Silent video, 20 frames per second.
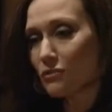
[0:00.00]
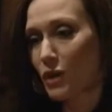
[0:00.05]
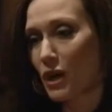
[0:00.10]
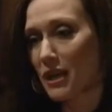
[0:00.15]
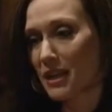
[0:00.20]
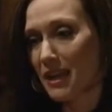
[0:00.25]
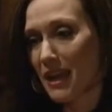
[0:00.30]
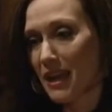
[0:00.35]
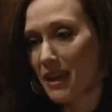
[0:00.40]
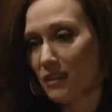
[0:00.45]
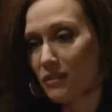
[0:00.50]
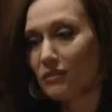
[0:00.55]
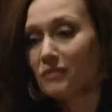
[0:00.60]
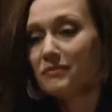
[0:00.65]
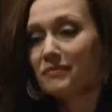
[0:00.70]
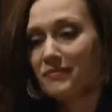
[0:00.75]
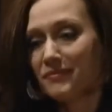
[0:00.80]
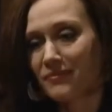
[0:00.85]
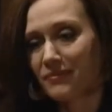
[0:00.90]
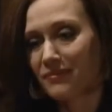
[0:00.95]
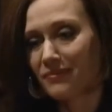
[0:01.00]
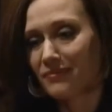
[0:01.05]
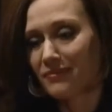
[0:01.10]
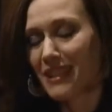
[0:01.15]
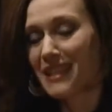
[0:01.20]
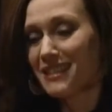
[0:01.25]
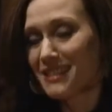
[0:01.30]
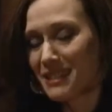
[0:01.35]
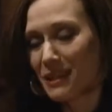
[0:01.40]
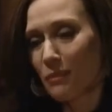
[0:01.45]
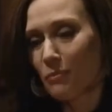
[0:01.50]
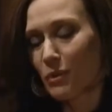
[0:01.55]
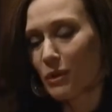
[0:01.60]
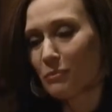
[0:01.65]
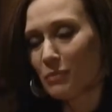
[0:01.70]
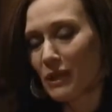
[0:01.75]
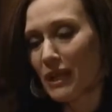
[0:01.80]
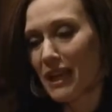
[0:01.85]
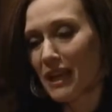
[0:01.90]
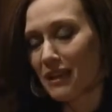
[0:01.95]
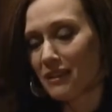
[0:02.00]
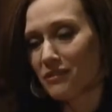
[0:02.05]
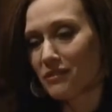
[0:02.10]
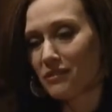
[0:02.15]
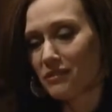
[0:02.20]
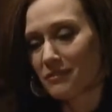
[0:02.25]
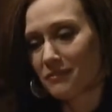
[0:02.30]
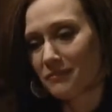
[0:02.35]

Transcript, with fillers: right now, in separate planes.